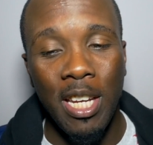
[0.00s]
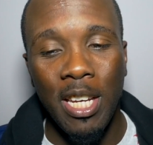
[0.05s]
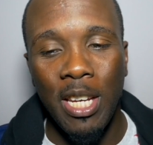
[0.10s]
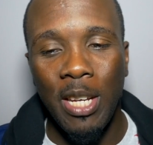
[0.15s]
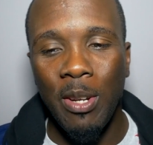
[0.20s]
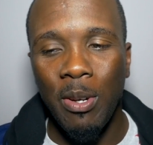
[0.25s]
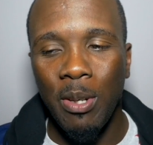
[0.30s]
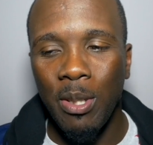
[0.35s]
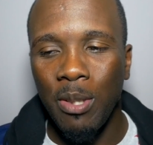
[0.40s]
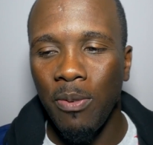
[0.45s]

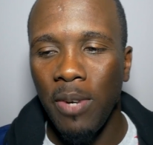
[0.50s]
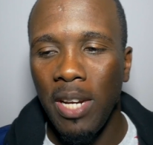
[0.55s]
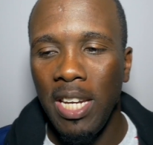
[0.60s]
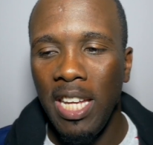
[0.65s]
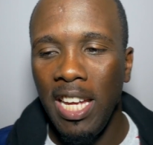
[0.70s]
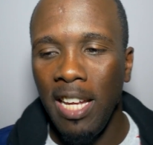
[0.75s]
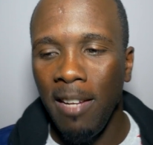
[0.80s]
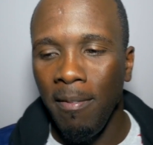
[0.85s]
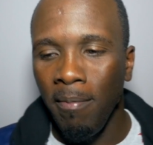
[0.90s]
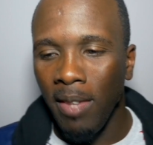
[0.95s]
you know, it's
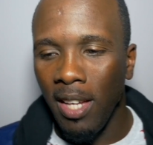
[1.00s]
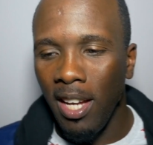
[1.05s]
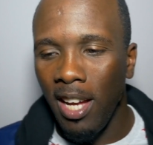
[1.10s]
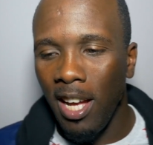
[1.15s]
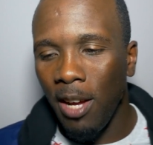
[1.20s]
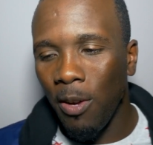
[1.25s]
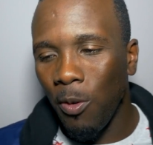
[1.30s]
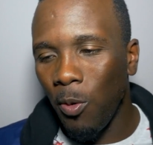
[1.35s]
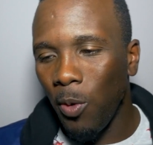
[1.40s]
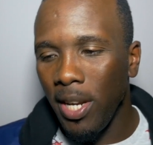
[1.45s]
funny,
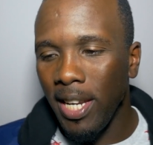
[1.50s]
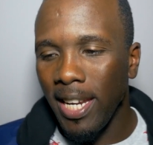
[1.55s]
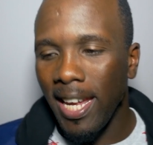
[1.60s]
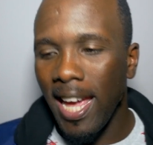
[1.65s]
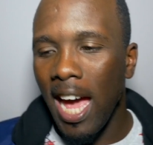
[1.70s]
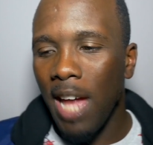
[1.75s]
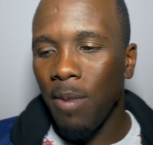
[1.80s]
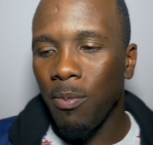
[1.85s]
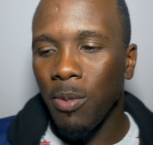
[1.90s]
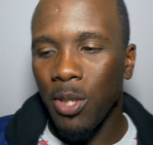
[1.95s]
uh, when
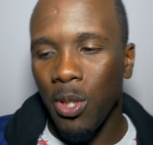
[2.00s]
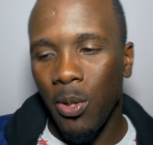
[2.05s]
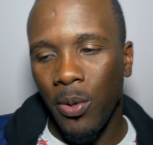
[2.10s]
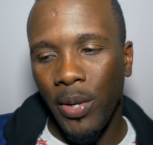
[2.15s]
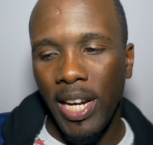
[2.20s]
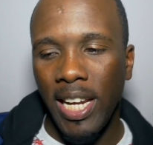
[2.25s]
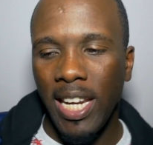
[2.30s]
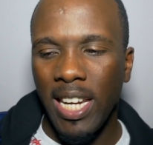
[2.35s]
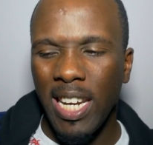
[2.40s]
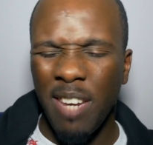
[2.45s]
God was
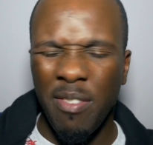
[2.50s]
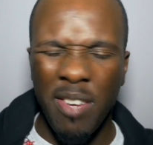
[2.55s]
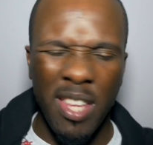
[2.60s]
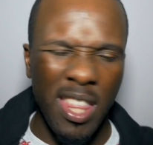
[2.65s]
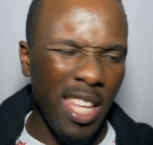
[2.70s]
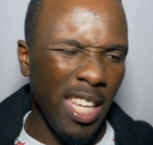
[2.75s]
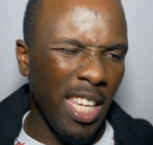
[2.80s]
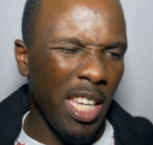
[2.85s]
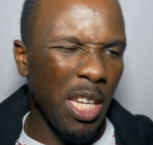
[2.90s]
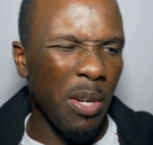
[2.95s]
created
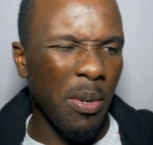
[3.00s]
everything,